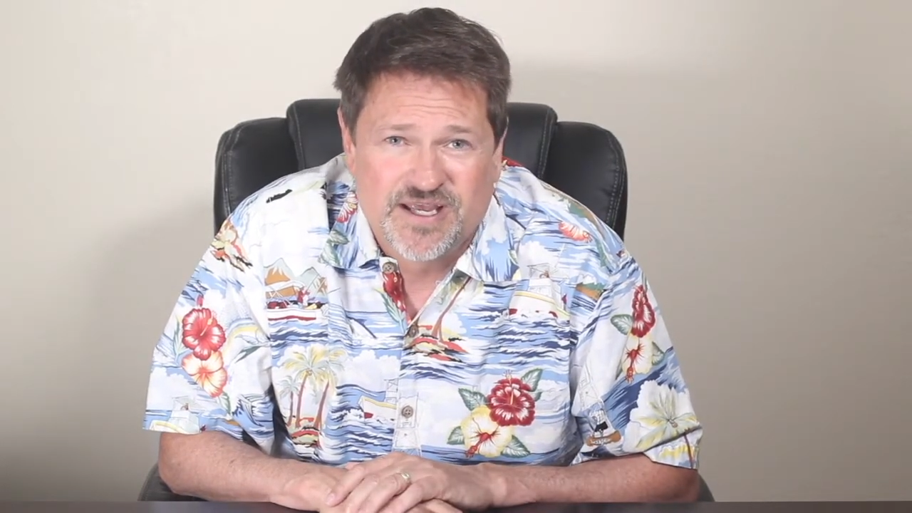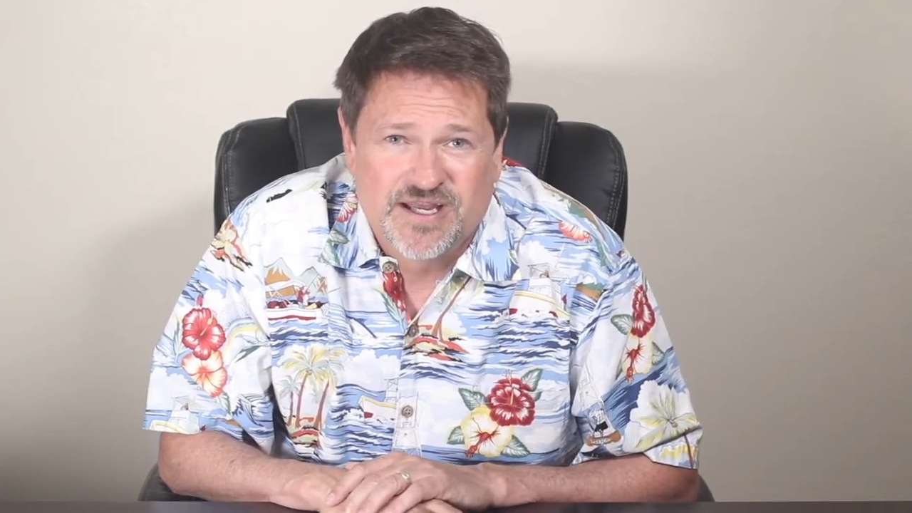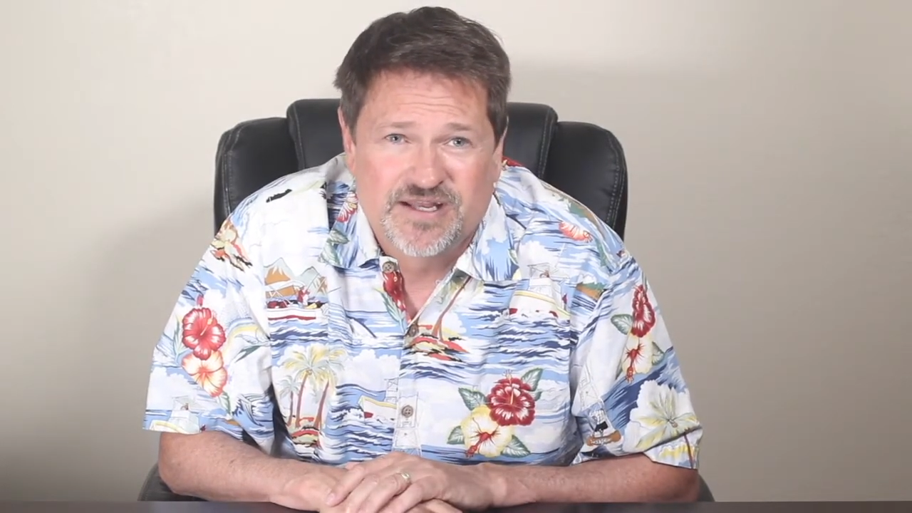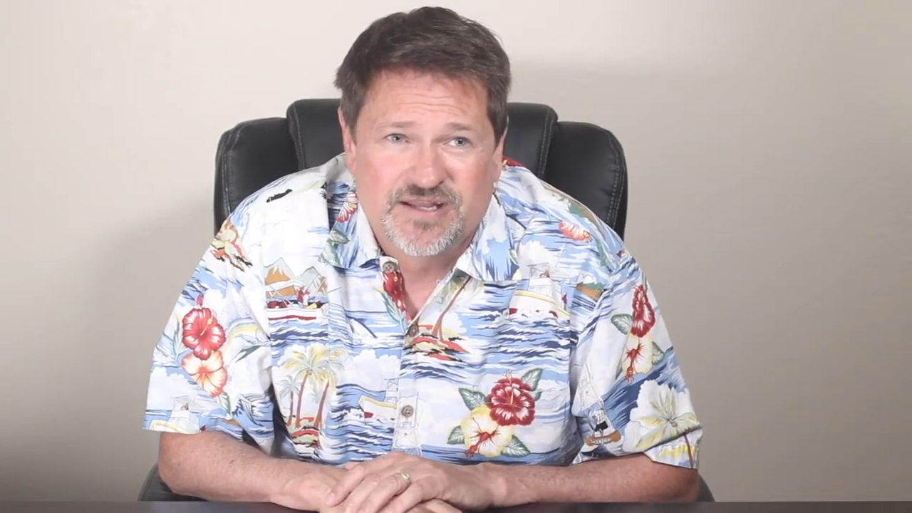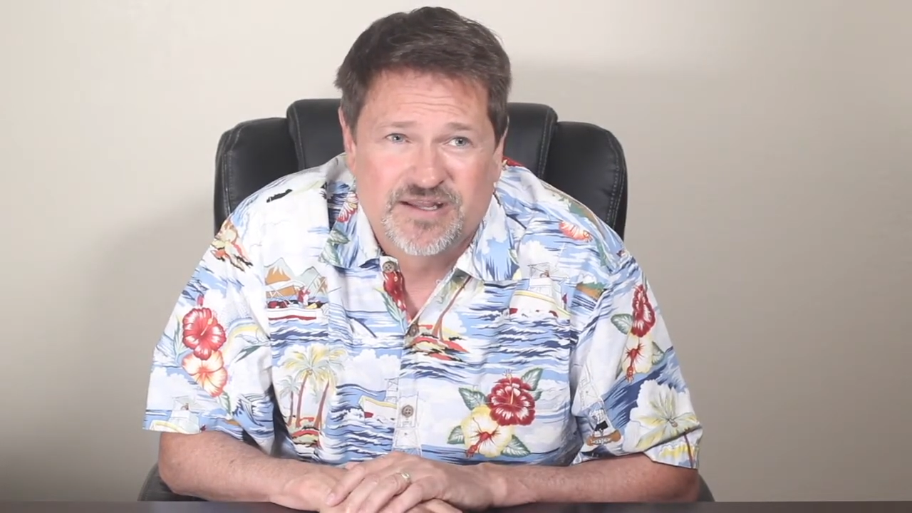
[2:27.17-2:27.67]

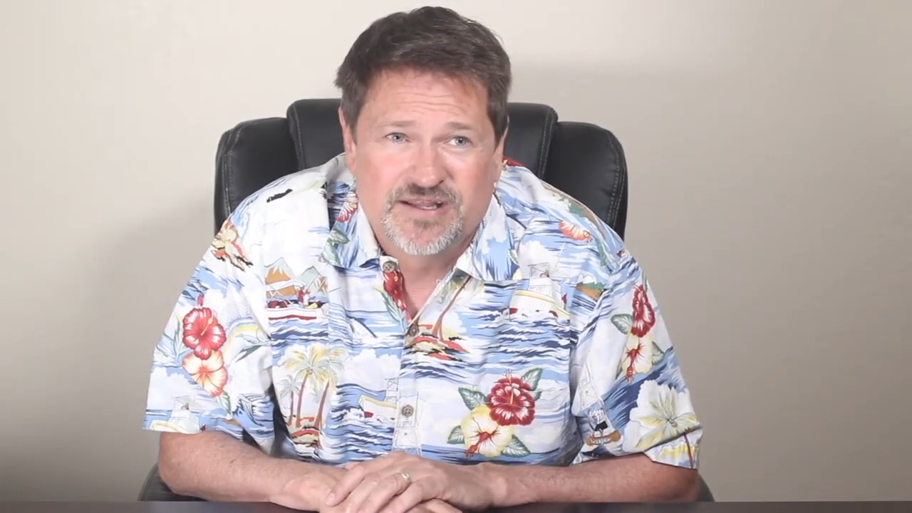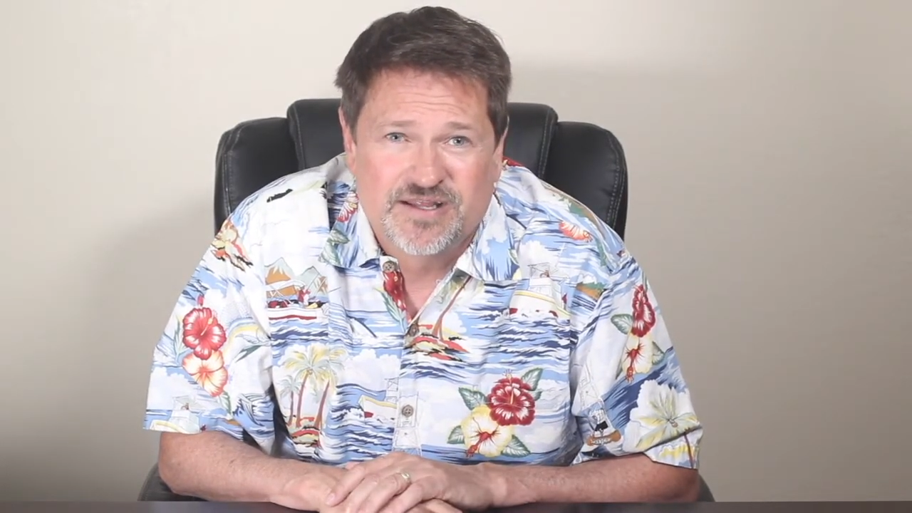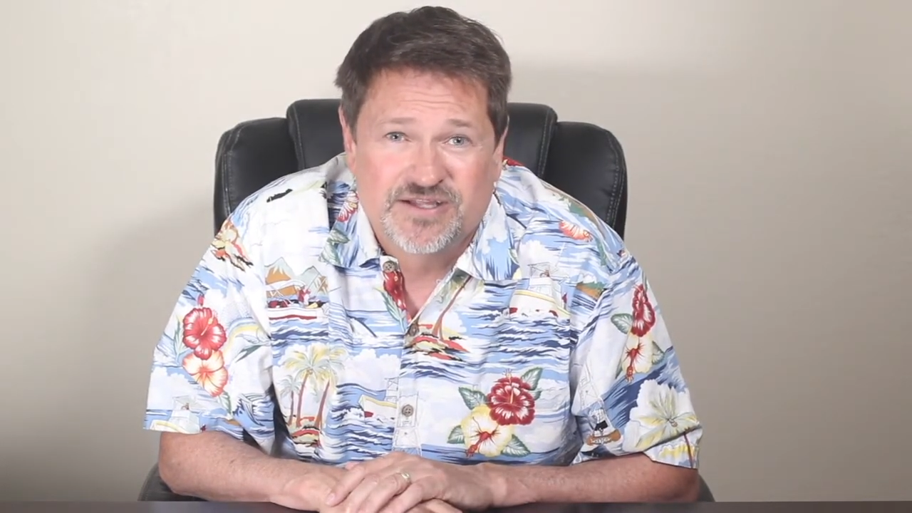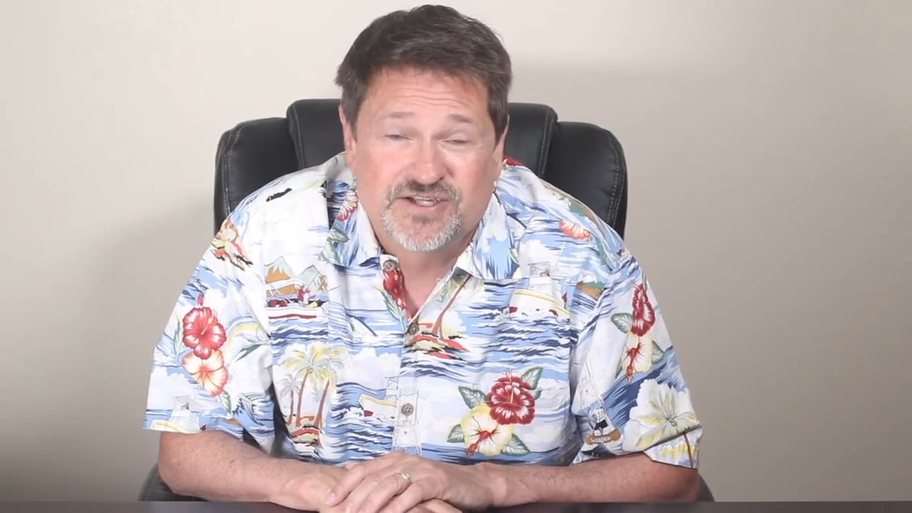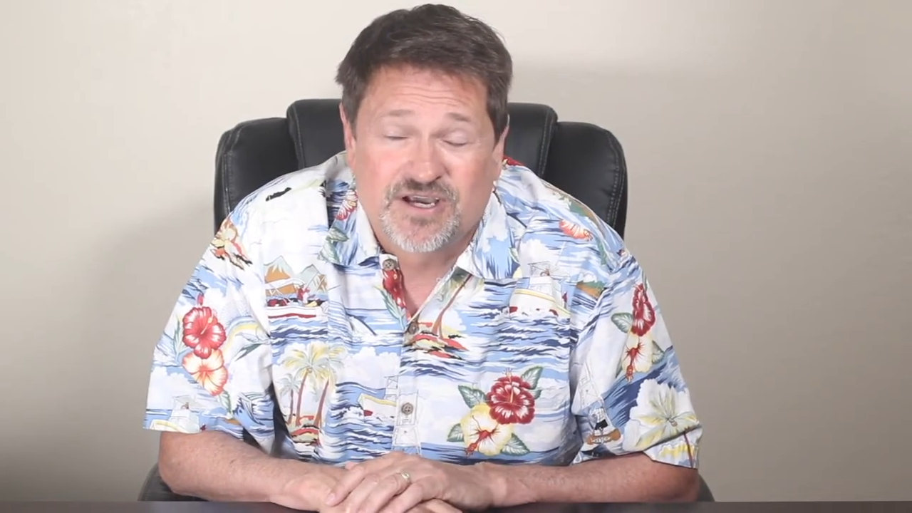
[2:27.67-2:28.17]
And
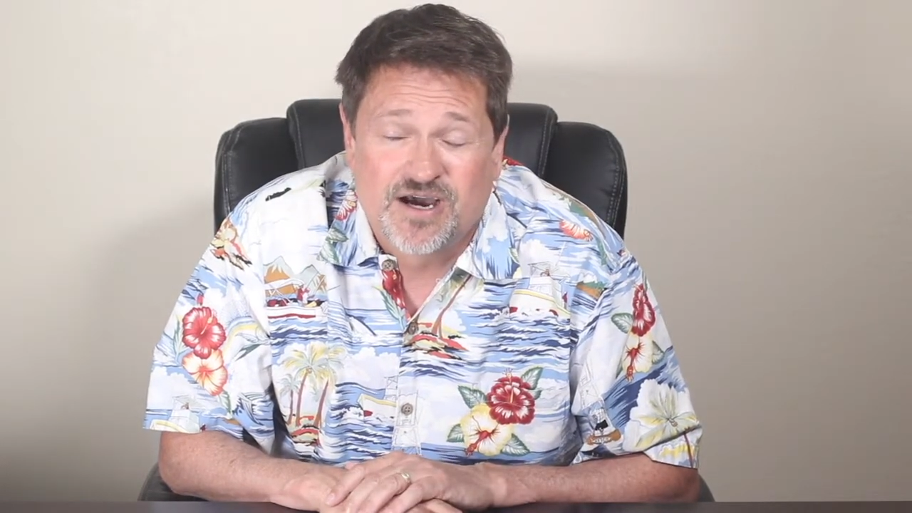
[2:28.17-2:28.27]
it's a